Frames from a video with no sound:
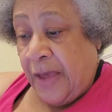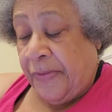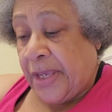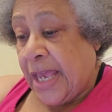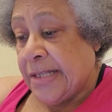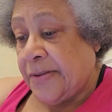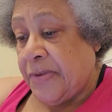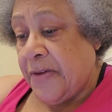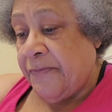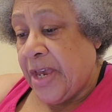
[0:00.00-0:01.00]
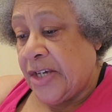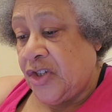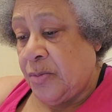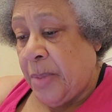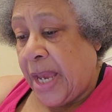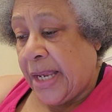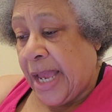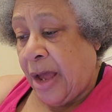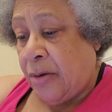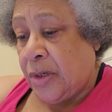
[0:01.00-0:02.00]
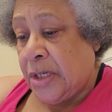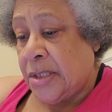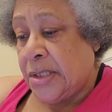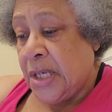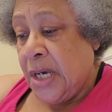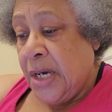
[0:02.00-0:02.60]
In the case of the invasion by countless